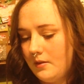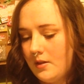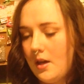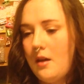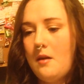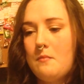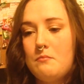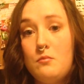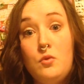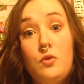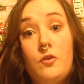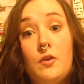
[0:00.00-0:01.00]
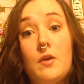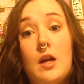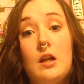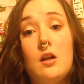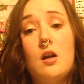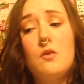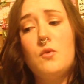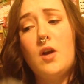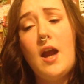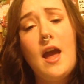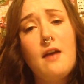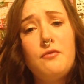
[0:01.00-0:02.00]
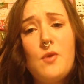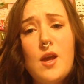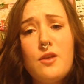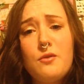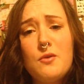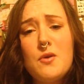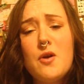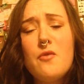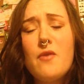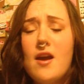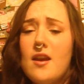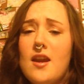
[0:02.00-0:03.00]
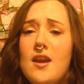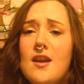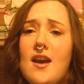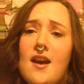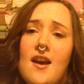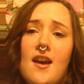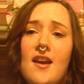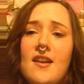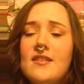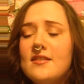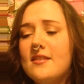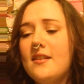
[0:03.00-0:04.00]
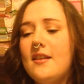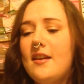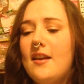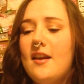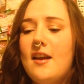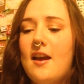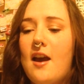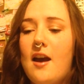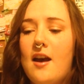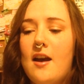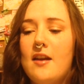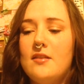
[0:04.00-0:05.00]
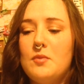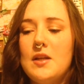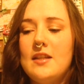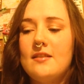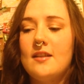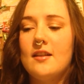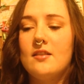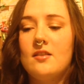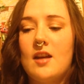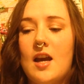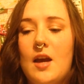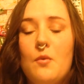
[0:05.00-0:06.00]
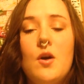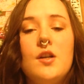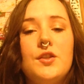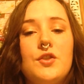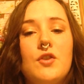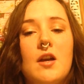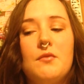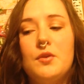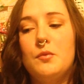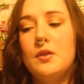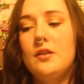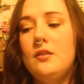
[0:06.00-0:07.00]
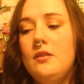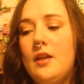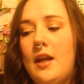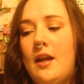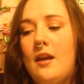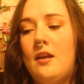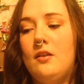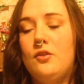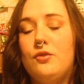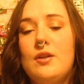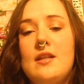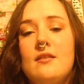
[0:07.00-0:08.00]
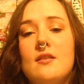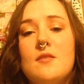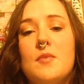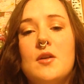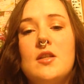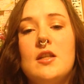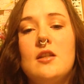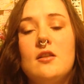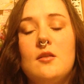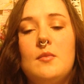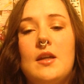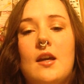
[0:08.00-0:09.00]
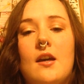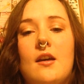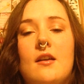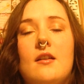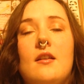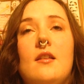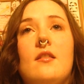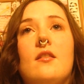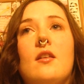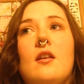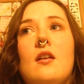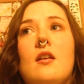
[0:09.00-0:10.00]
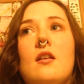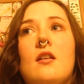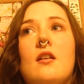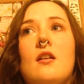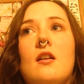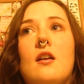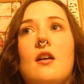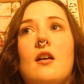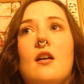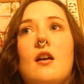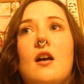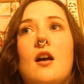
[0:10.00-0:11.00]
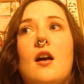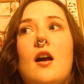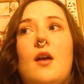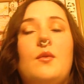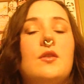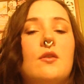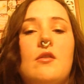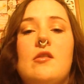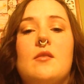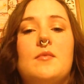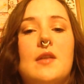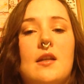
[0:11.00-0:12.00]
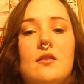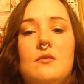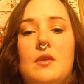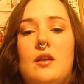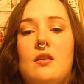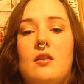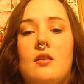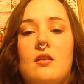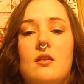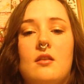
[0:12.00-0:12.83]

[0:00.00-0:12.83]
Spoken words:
Okay, moving right along. We're halfway through already, guys. 26. I want to travel the world, and Greece in particular, because I was always obsessed with